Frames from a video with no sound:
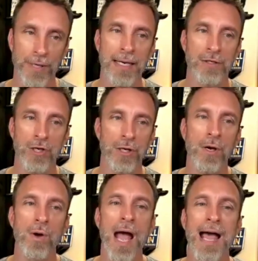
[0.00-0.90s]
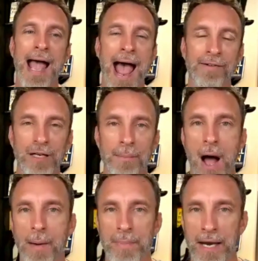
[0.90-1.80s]
And she, you know, having a
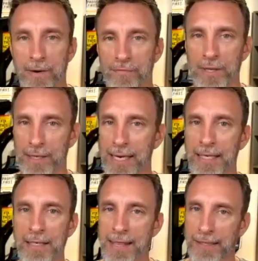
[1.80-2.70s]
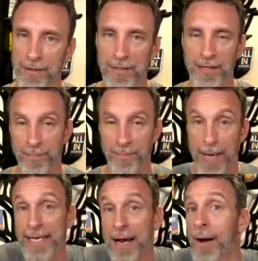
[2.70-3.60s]
mom there for the kids, I think there's nothing better.
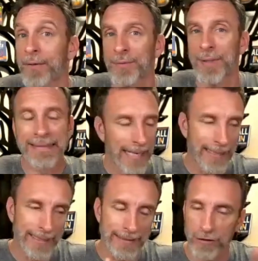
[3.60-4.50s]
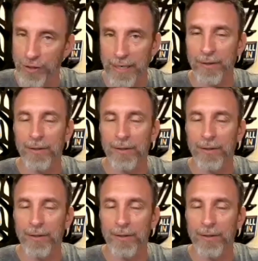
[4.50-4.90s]
That's how I was raised. I think it's oh, critical. Yeah.